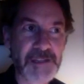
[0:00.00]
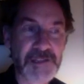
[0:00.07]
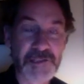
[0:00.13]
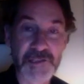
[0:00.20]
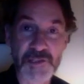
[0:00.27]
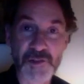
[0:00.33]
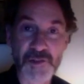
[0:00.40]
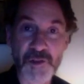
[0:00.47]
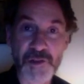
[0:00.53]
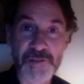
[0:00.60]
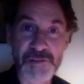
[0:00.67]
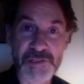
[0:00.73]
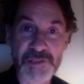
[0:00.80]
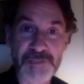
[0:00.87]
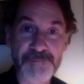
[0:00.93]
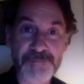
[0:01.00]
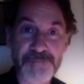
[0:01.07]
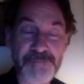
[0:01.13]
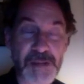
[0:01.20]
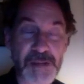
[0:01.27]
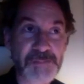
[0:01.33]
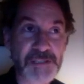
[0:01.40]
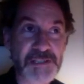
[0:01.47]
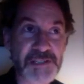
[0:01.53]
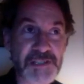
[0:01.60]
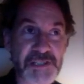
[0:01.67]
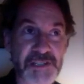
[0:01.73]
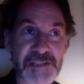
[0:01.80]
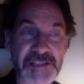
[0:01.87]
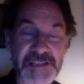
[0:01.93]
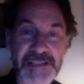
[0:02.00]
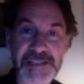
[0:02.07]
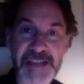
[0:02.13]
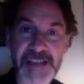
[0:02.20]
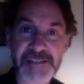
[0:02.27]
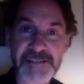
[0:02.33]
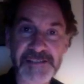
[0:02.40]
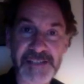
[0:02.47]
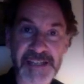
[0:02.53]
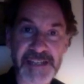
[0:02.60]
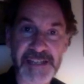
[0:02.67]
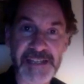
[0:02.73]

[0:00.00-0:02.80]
The story was published in the Saturday